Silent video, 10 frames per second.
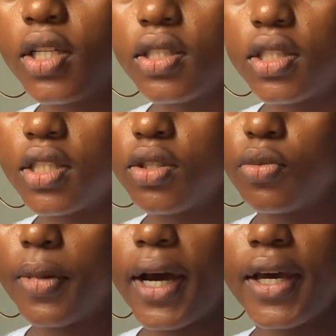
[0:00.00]
it in
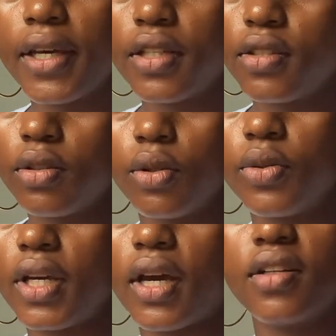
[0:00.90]
dubai so
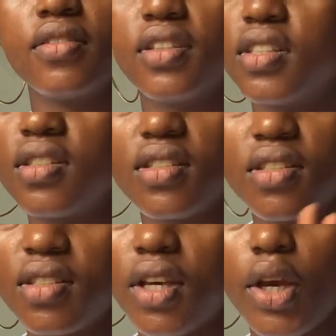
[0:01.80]
yeah
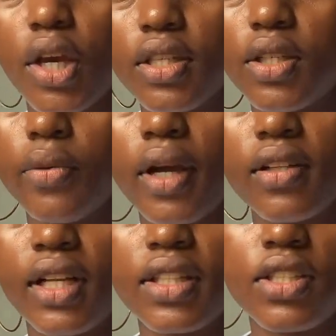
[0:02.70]
it's it's a
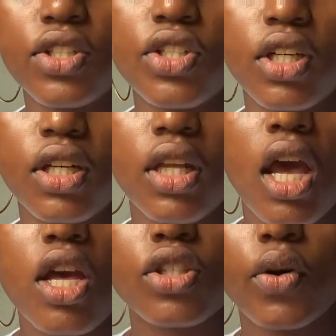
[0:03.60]
regular t-shirt
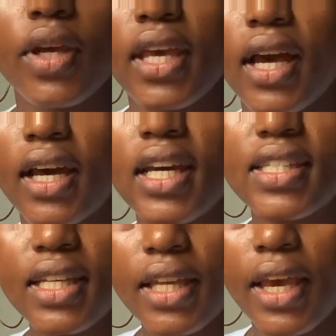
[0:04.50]
so yeah
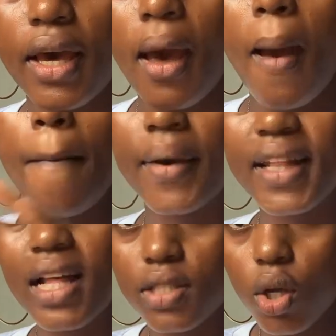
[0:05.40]
it's in here but
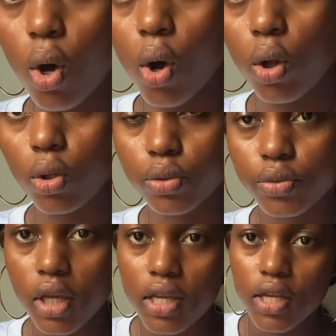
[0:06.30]
that's not all
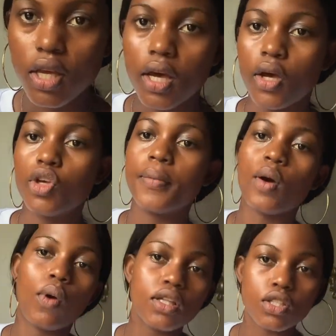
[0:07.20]
you may
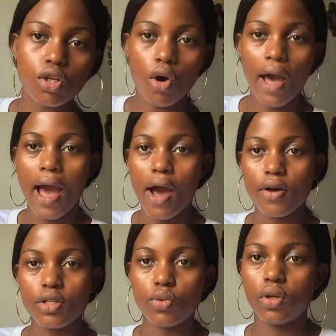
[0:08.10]
want to go
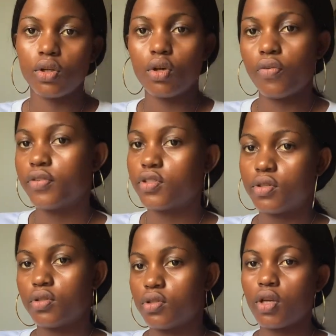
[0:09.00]
out you want to go for,
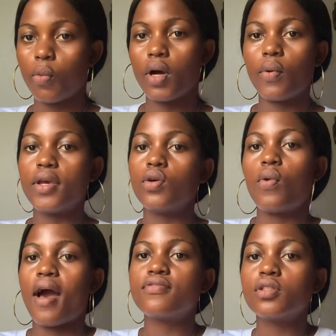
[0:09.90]
to somewhere where
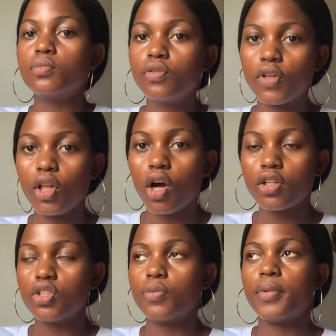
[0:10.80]
you have to move a
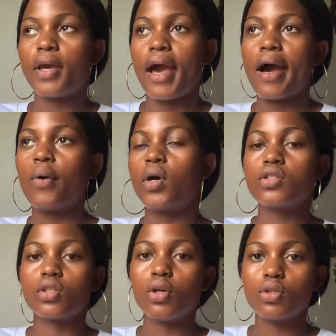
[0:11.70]
lot you may have,
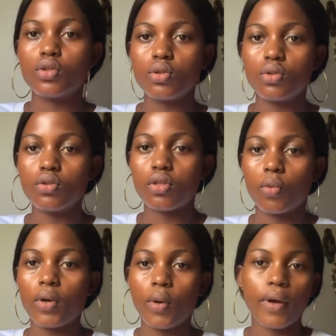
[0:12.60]
want to go to
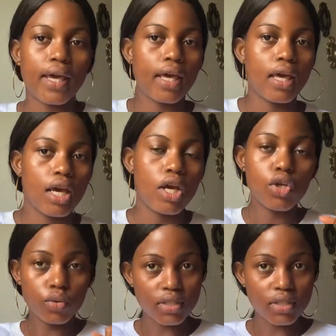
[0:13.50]
somewhere where you